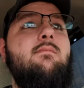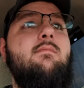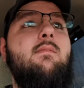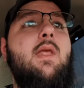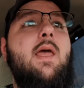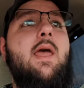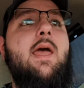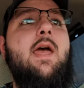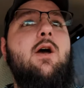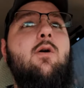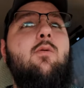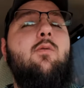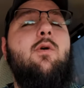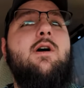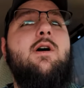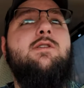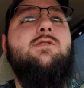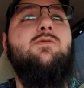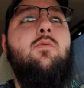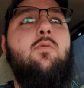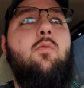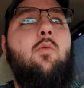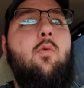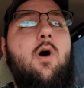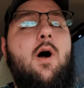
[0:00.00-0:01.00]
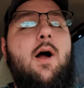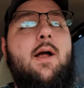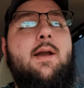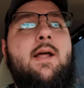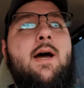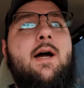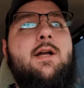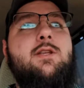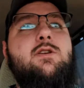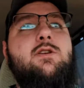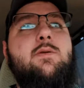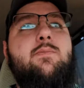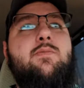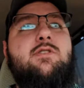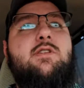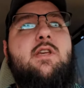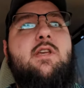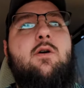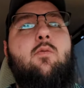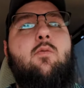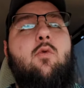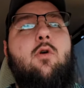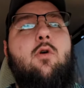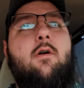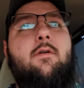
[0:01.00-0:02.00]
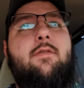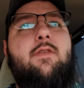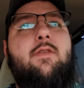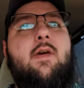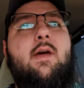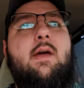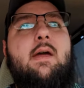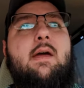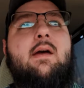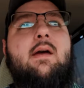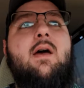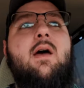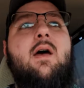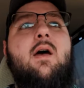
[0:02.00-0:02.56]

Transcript: It was 100% worth it